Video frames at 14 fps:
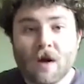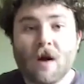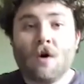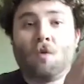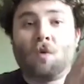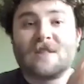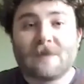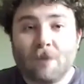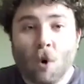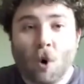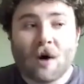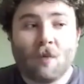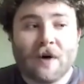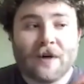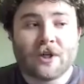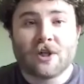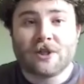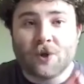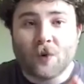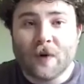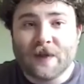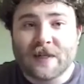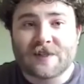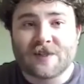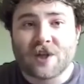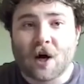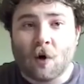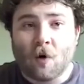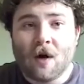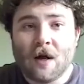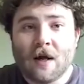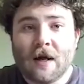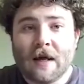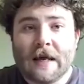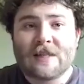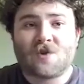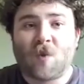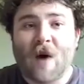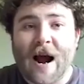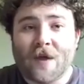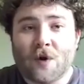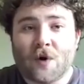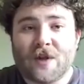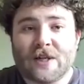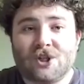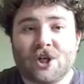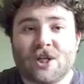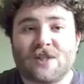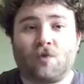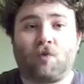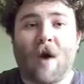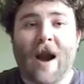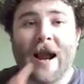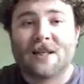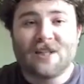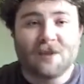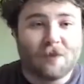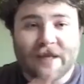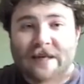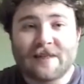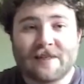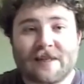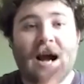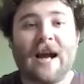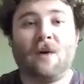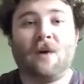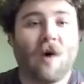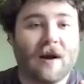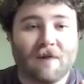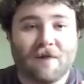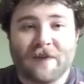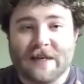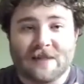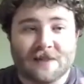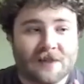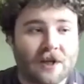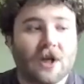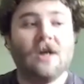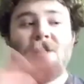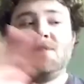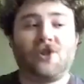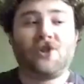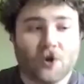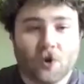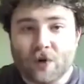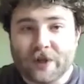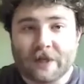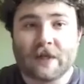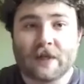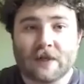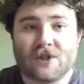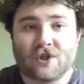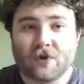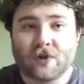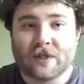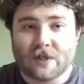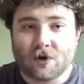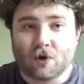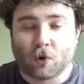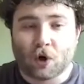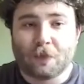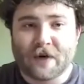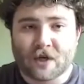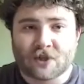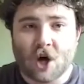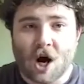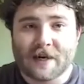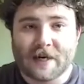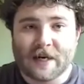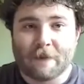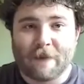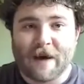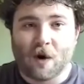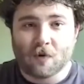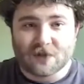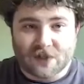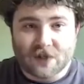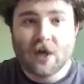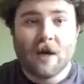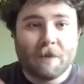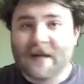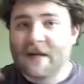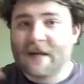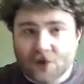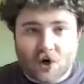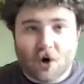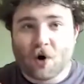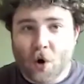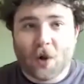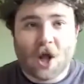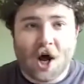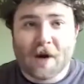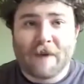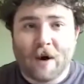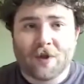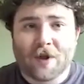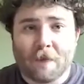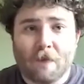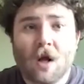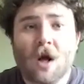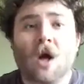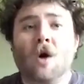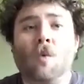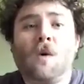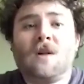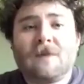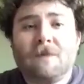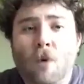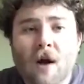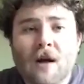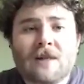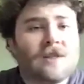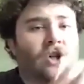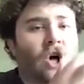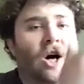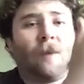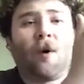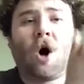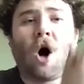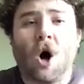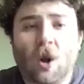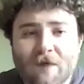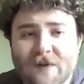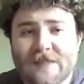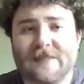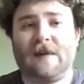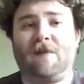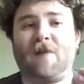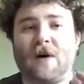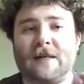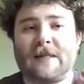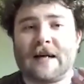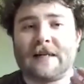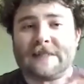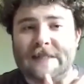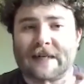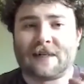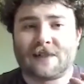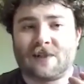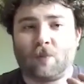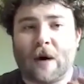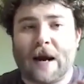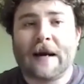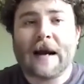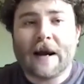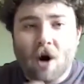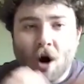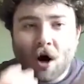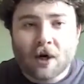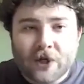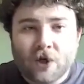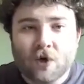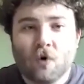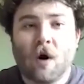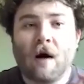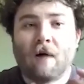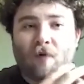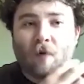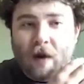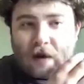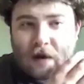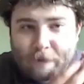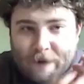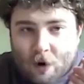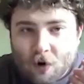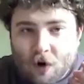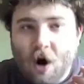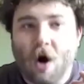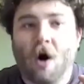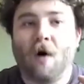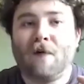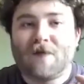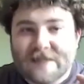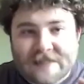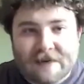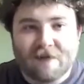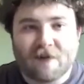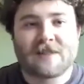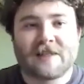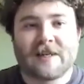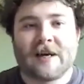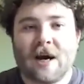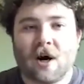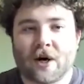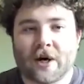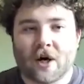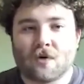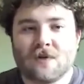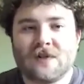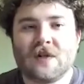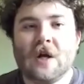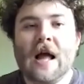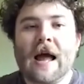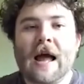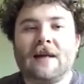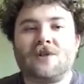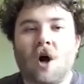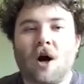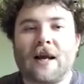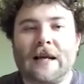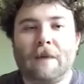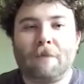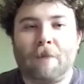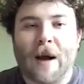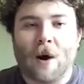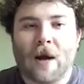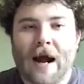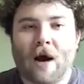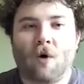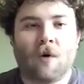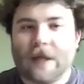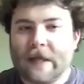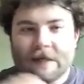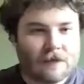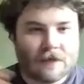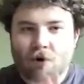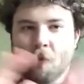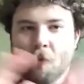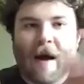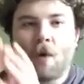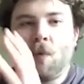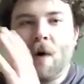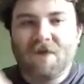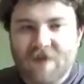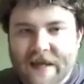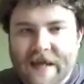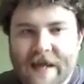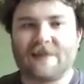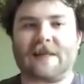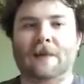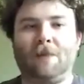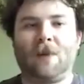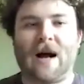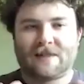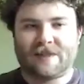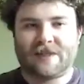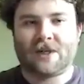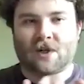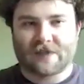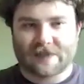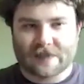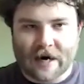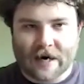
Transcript: What's important when you're doing this, though, is rather than just randomly assign one of these to the group you're talking about, because you don't know a lot about them, what's important is to talk about all of these different ideas, right? And argue about all these different scenarios and talking about how no matter what the case, it applies to your side.